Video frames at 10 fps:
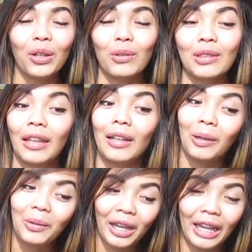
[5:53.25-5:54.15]
I'm like,
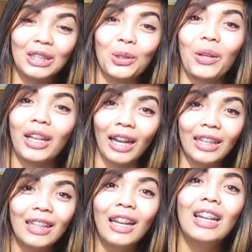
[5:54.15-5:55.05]
okay, so it
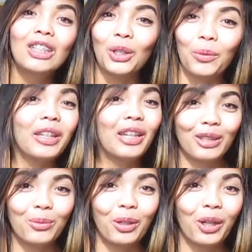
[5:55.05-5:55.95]

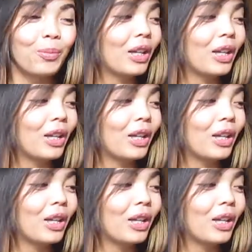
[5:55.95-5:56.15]
does work,